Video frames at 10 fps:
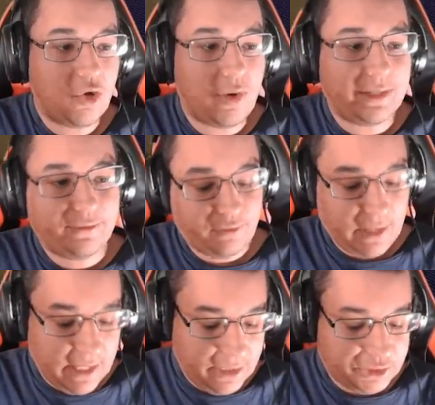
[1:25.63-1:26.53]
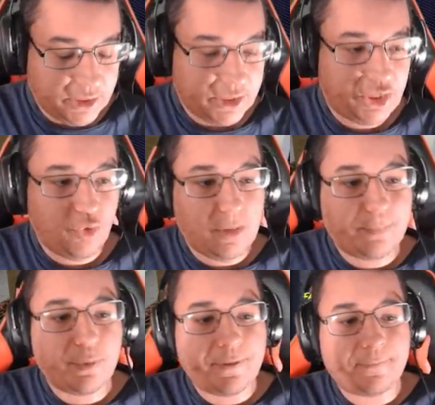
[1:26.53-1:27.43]
Go on stage, queue up
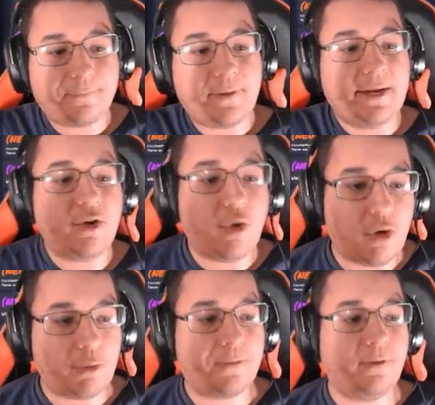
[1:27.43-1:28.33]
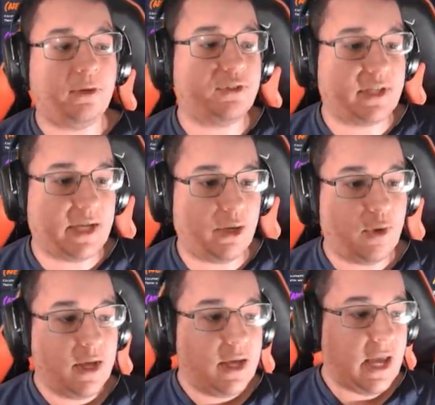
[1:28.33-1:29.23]
with your friend or with an alt account,
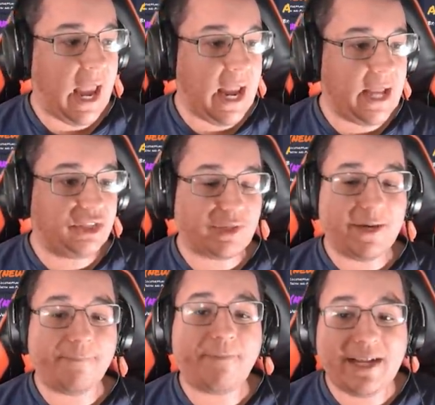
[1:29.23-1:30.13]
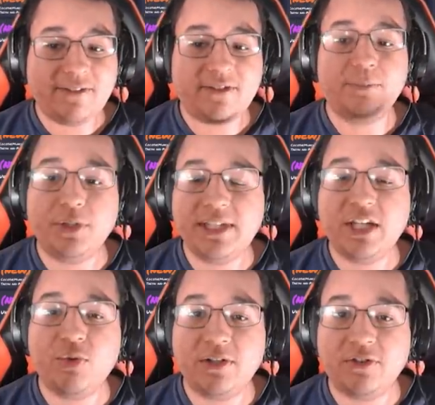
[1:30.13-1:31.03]
and try to find some really
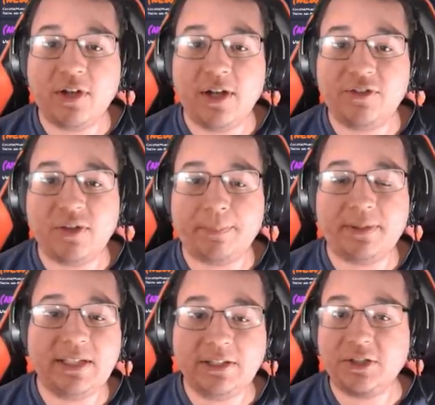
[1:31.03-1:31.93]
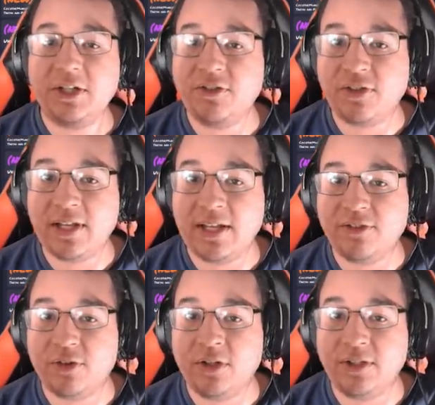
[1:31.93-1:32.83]
quick songs to play 30
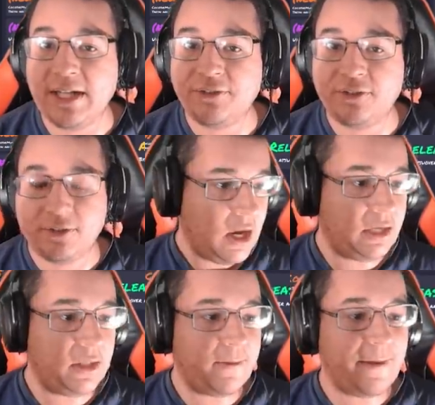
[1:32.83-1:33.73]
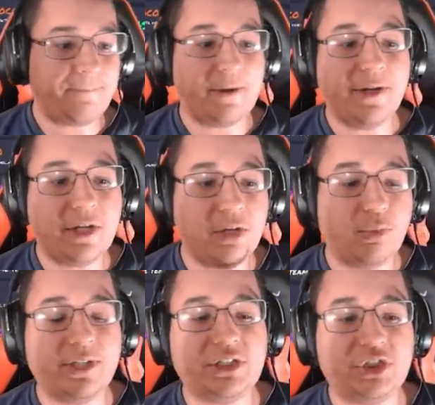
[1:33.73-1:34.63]
seconds or less. Another a very good
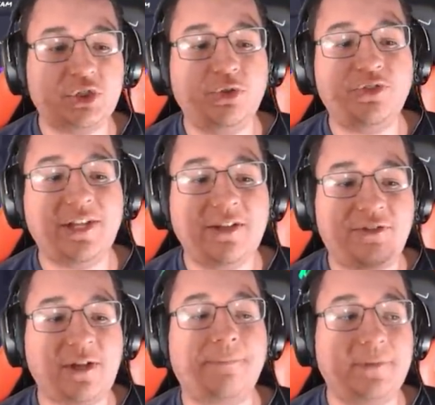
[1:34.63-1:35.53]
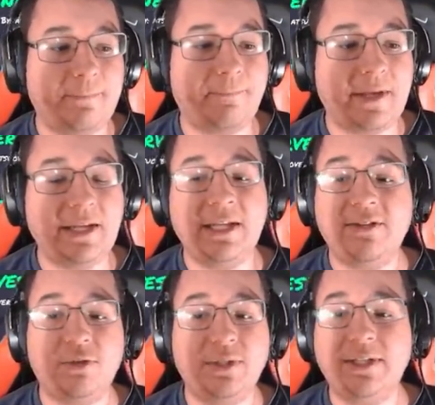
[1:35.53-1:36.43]
one to choose is definitely Fading.
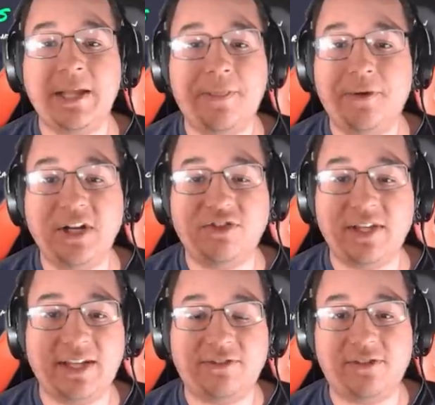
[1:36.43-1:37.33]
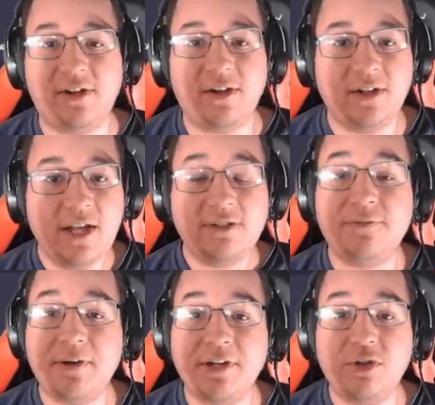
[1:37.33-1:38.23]
It's only like 30 seconds long. It's
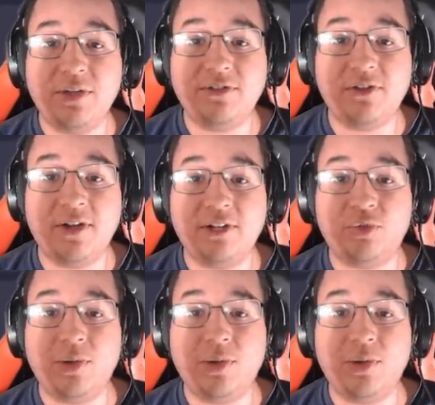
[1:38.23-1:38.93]
a very quick song as